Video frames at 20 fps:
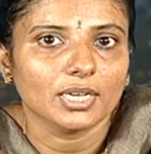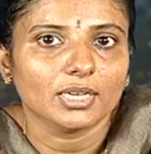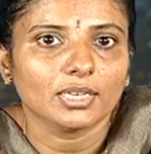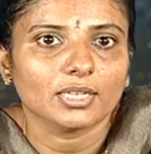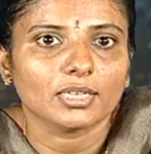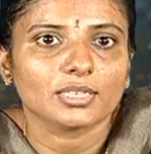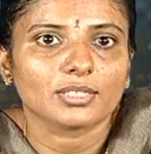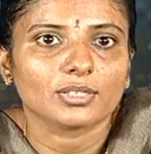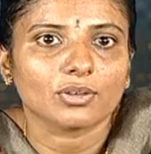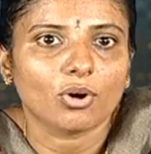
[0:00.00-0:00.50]

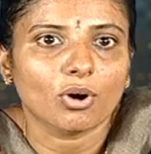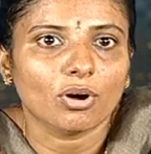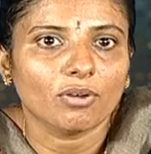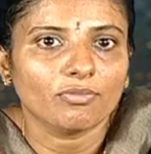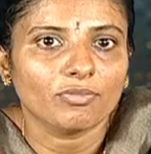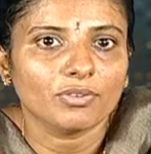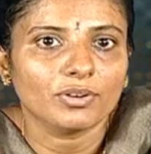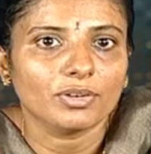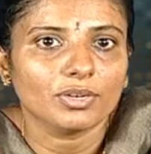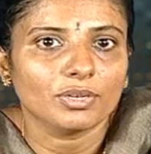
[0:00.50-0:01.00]
it is
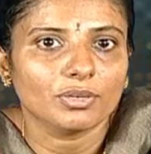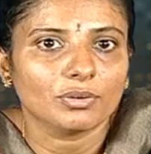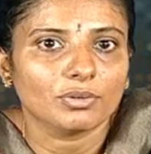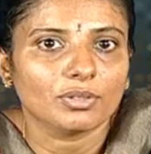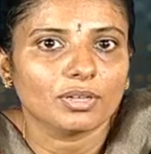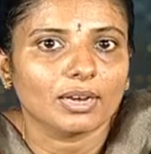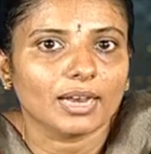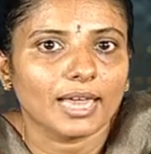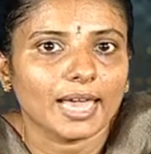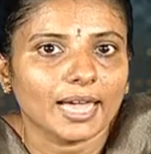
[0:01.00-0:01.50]
often due to
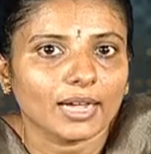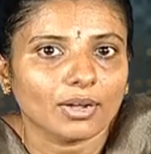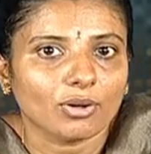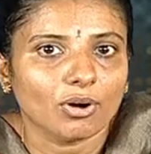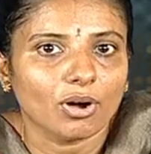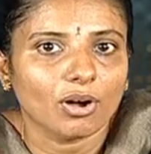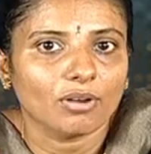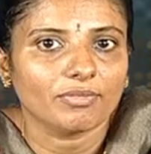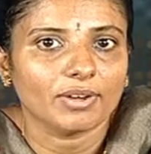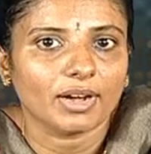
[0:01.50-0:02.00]
the lack
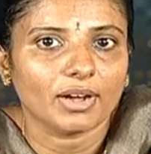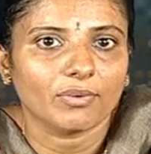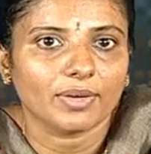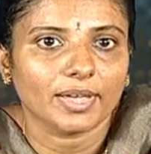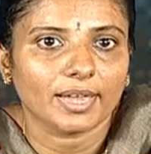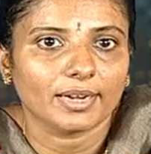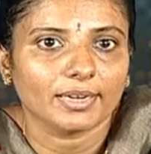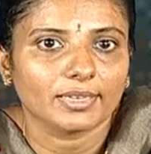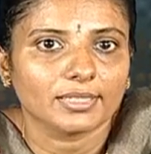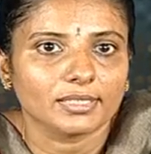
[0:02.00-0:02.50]
of
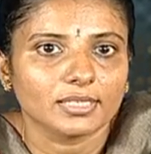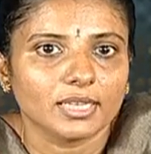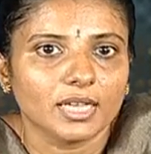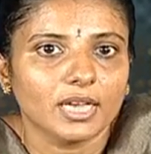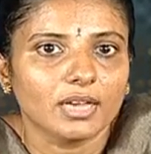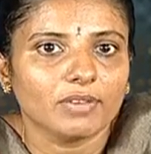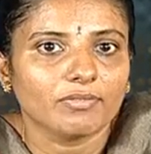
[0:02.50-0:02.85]
awareness